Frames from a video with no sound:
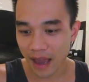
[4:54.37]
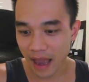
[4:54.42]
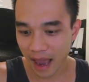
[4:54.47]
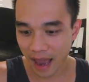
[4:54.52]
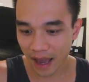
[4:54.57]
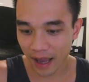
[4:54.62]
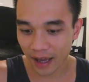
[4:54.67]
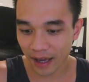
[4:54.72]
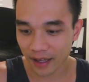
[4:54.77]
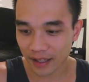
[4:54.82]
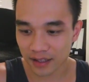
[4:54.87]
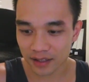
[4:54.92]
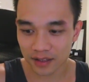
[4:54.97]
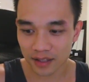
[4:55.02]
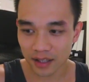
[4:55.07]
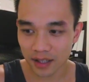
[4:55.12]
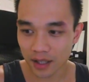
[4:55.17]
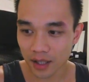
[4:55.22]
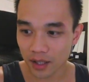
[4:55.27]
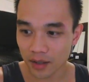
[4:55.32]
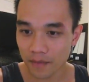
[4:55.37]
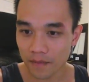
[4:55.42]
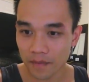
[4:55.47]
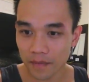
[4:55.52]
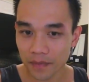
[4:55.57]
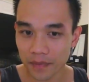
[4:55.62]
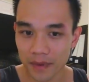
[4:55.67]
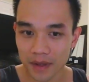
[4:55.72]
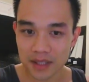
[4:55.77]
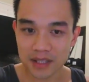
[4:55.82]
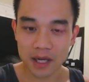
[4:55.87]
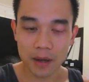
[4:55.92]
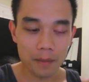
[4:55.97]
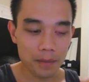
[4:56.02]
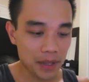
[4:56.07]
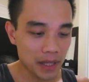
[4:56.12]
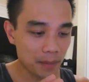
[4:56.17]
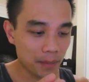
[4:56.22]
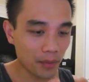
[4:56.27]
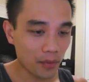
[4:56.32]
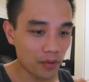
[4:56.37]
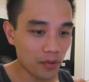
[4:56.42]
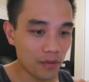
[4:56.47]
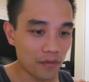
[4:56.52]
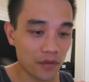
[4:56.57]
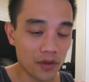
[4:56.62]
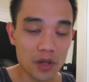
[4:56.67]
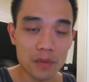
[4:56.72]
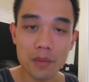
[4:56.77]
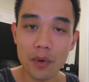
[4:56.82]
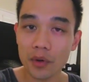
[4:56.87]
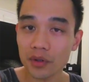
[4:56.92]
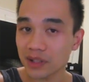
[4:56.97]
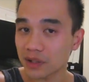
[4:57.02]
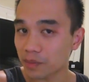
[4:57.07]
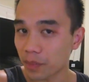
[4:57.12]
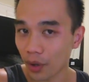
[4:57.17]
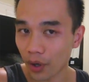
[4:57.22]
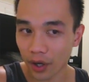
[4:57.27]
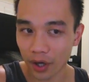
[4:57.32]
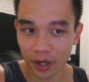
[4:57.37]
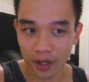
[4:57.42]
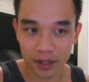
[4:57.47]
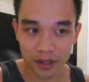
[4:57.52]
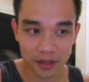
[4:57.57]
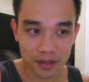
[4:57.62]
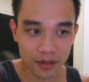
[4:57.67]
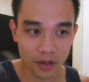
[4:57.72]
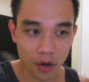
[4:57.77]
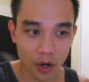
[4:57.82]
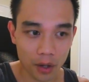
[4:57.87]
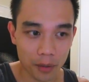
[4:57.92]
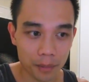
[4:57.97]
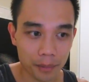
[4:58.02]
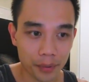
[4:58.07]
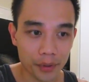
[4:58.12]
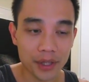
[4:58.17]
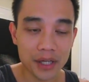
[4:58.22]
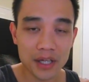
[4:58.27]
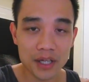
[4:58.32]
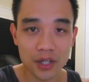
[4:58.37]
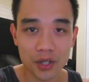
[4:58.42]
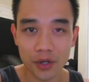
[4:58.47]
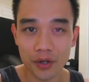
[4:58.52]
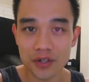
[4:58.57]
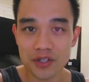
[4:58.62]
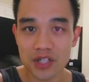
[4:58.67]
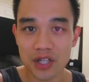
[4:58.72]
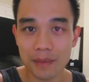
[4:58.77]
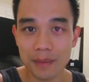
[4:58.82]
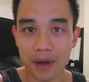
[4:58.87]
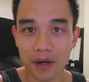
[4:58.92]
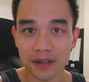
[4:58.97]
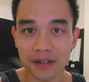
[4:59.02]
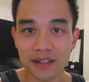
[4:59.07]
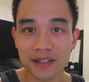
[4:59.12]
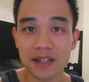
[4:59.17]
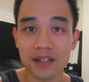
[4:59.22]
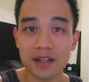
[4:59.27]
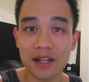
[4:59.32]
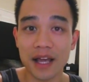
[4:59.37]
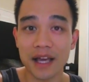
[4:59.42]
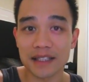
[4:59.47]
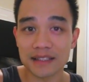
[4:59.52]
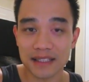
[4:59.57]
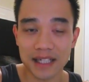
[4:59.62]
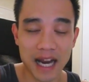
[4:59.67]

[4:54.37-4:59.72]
And some people, for the most part, are pretty encouraging about the delays.